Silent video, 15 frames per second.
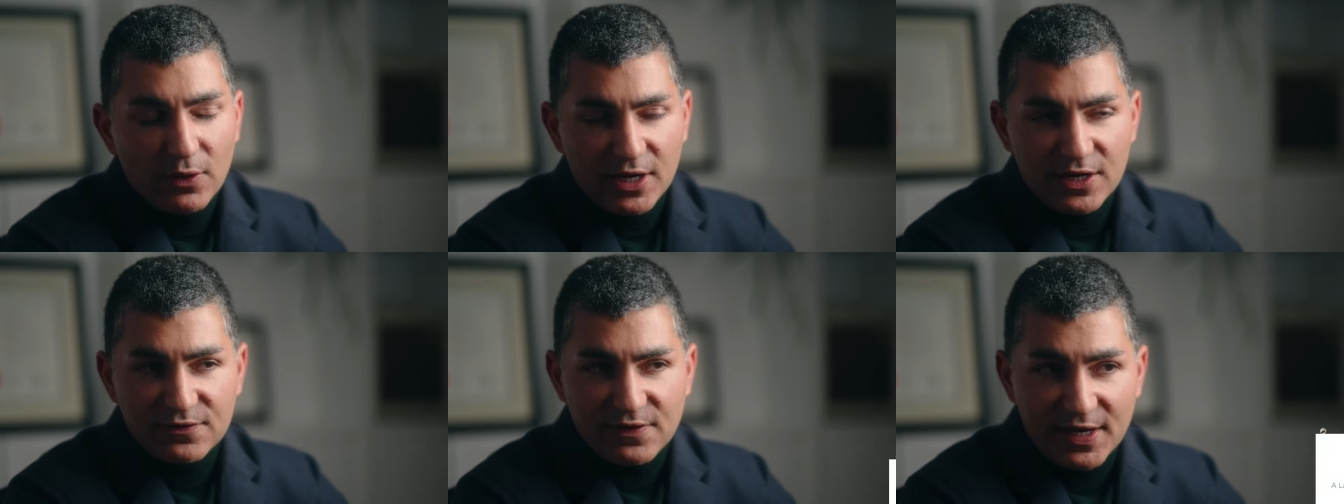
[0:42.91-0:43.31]

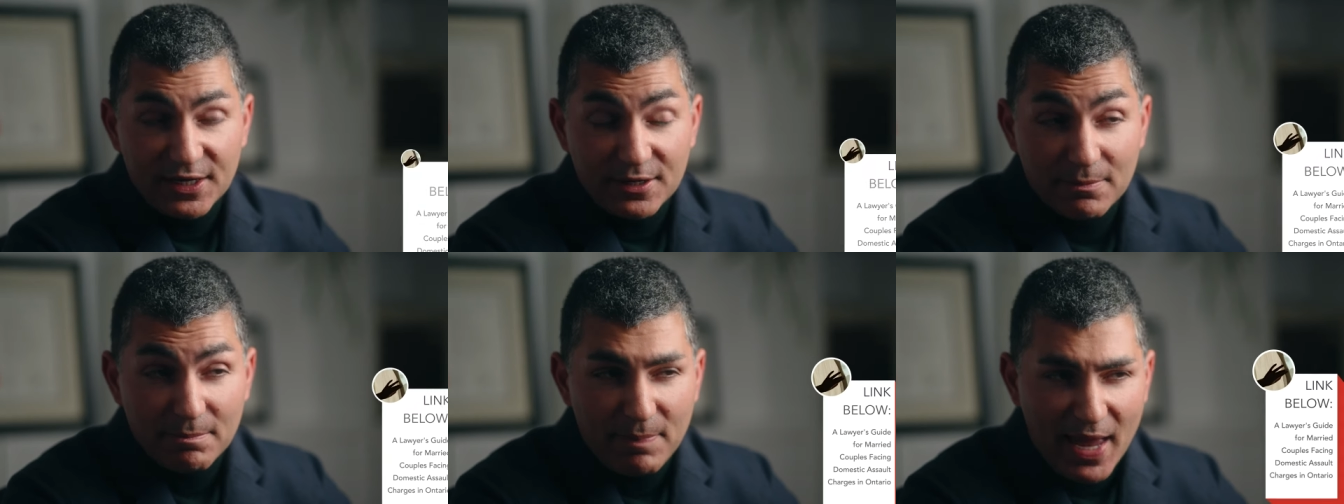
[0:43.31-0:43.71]
is a
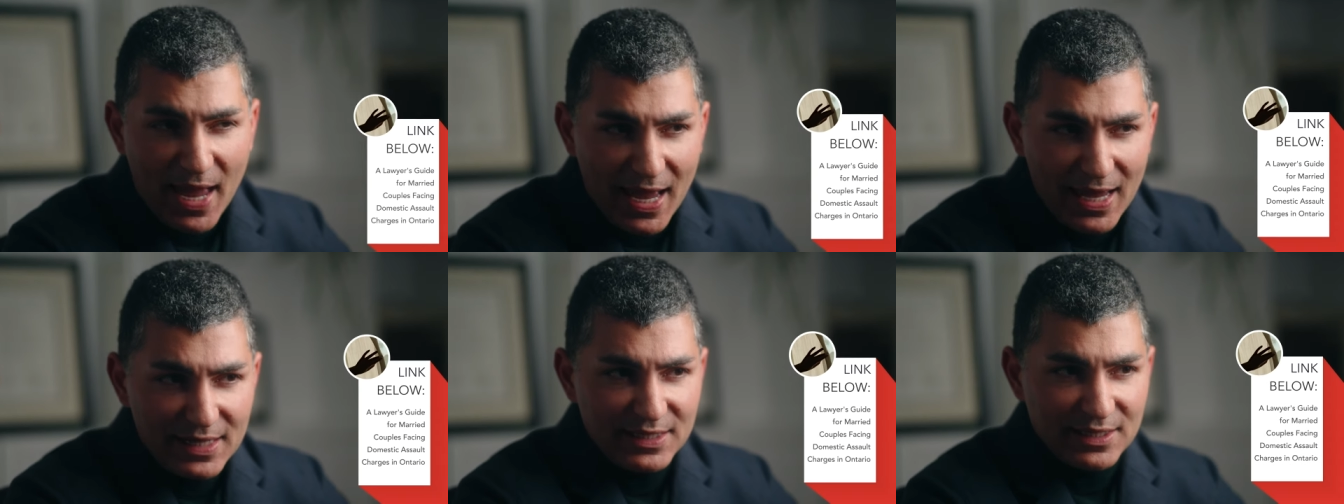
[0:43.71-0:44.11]

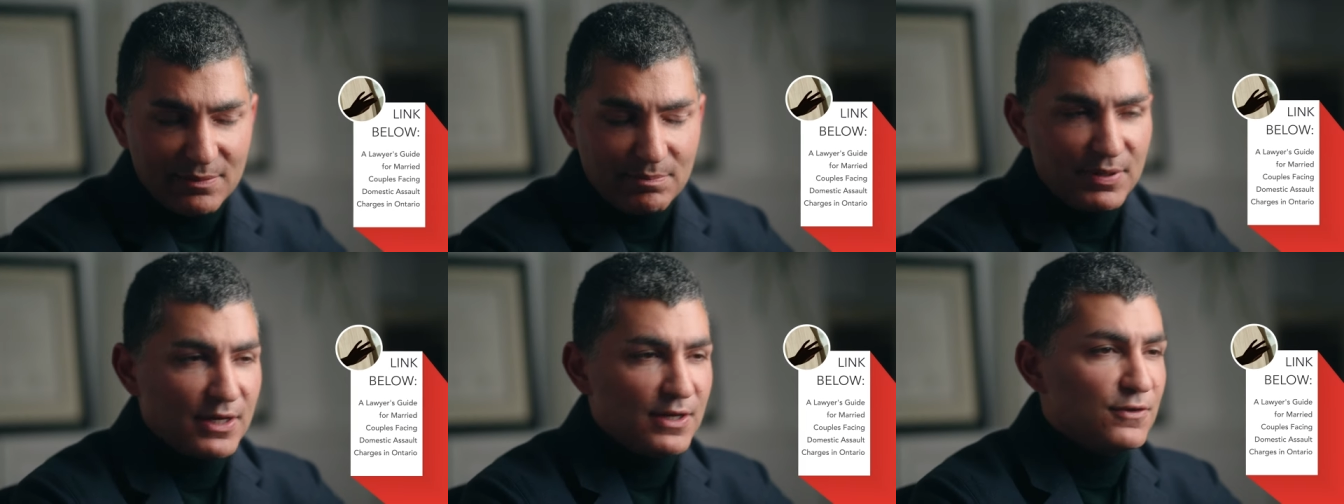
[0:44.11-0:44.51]
companion
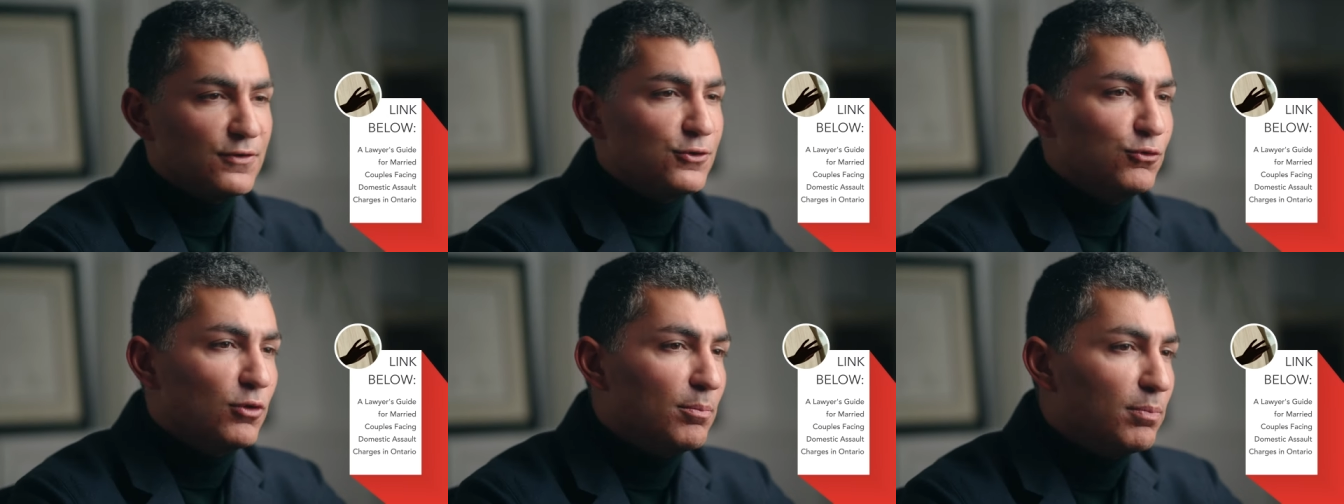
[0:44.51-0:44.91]
piece
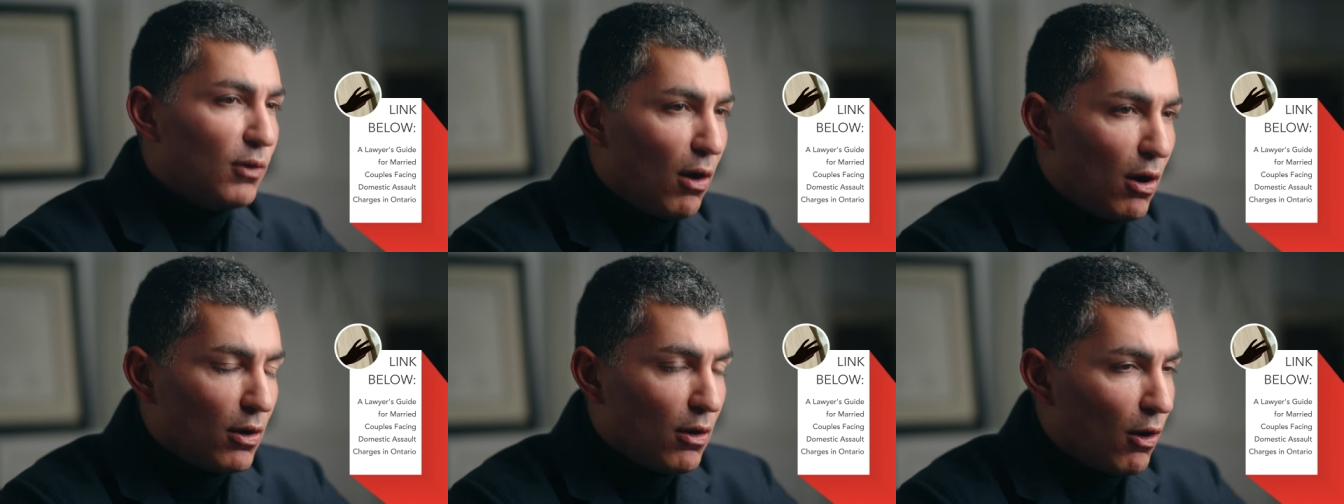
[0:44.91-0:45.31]
to a
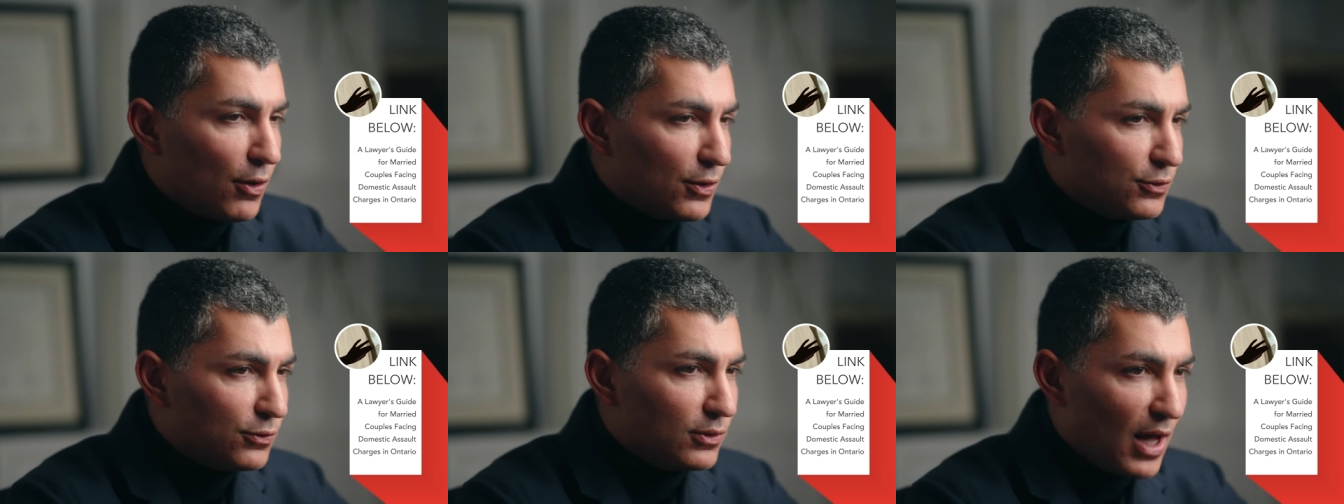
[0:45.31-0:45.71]
blog
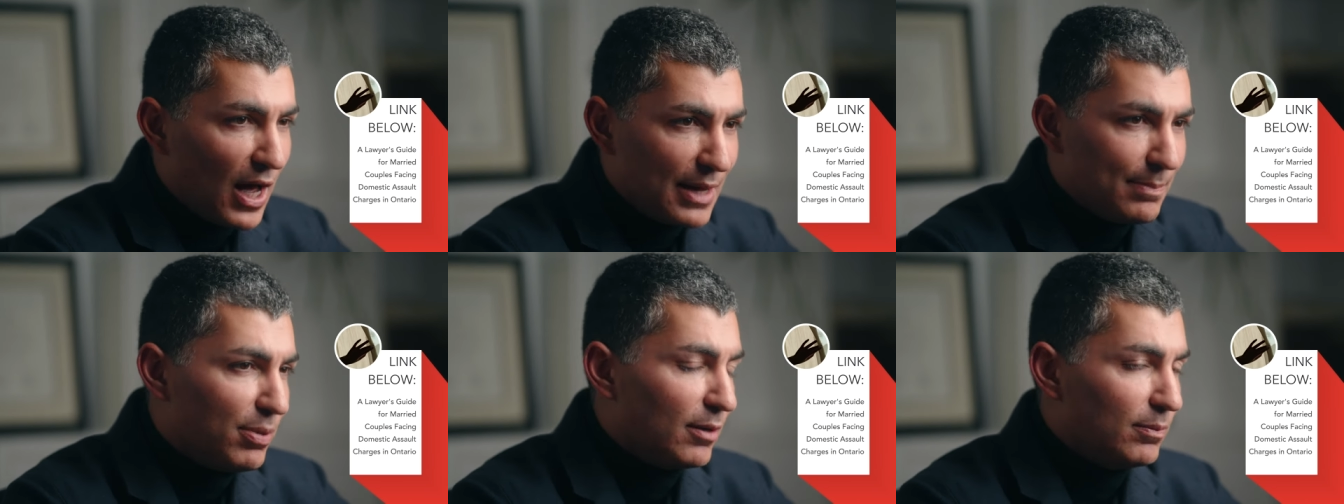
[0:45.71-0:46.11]
article
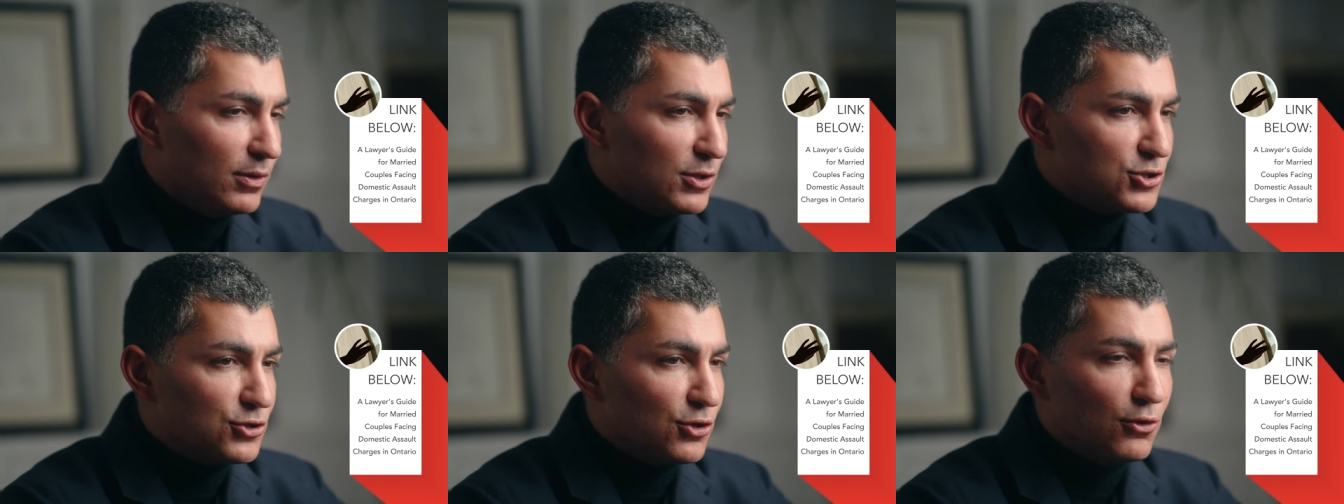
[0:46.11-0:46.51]
I
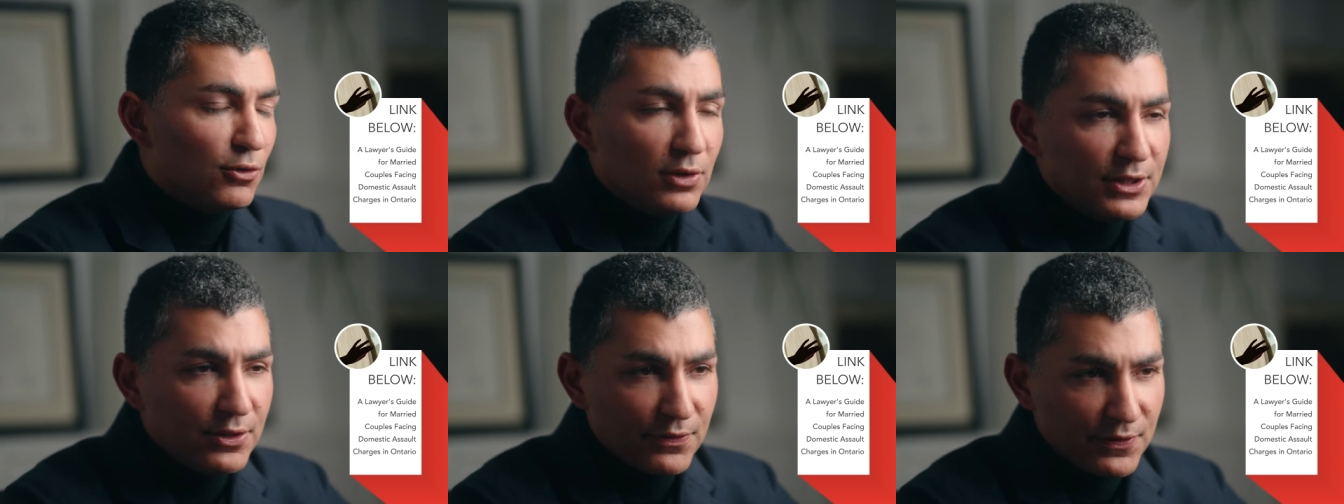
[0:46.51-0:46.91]
published
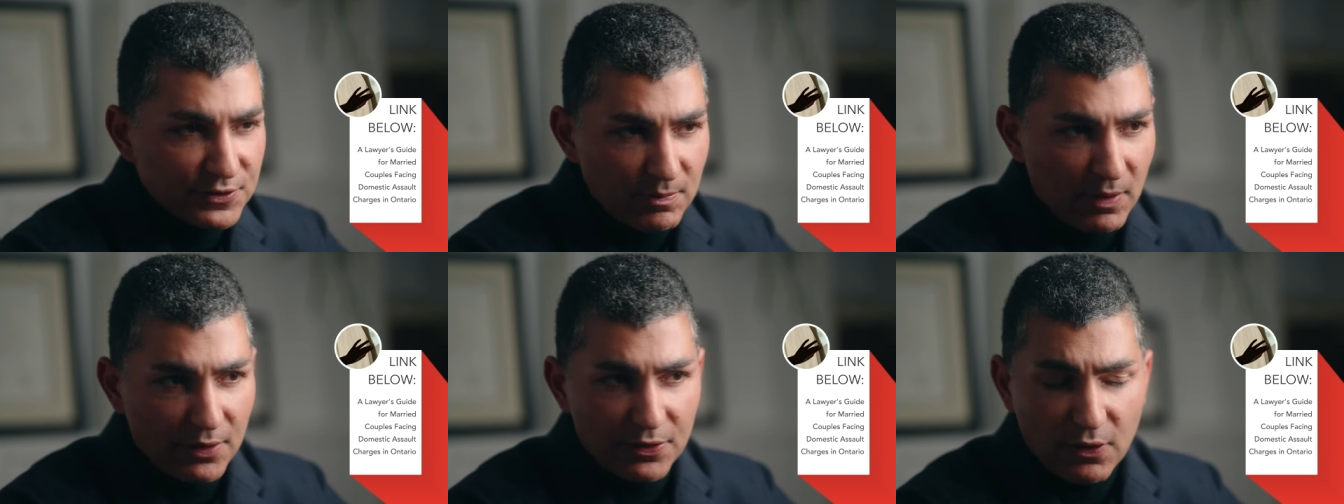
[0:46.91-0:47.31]
earlier this
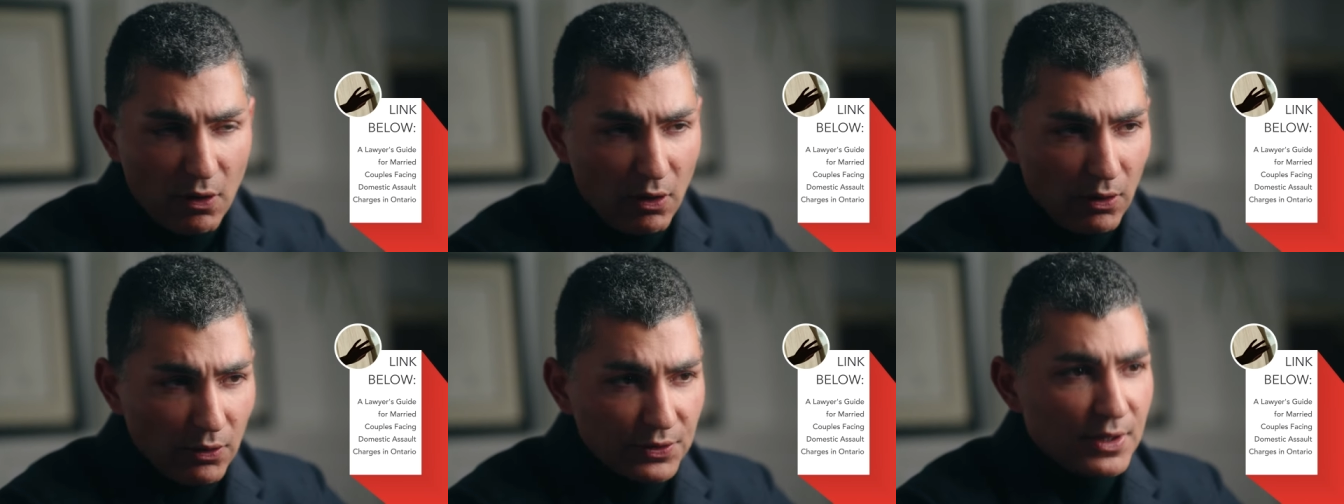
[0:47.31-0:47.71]
month
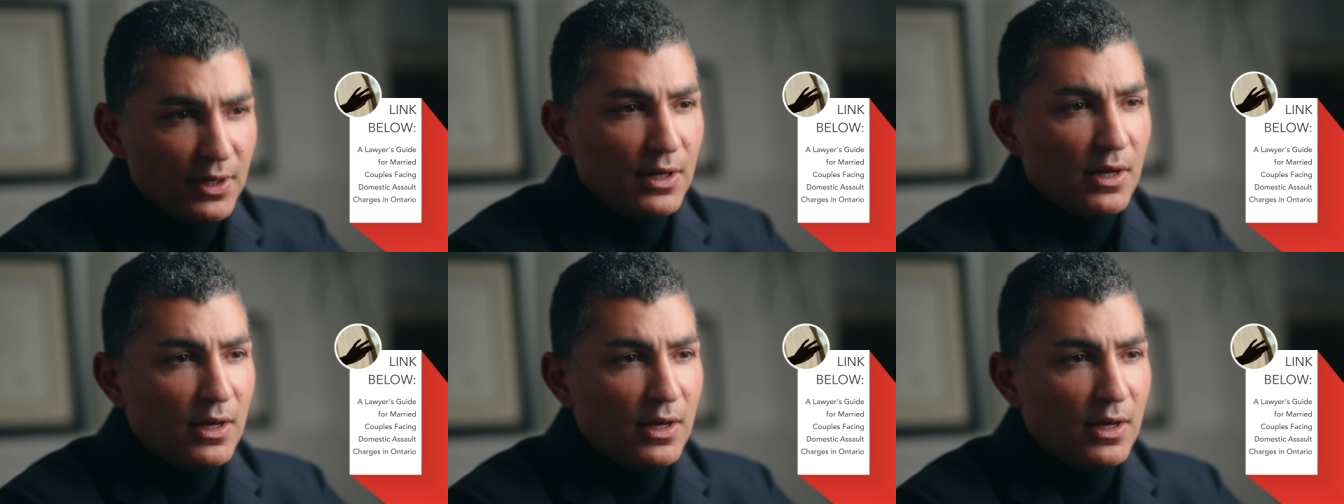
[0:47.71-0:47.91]
called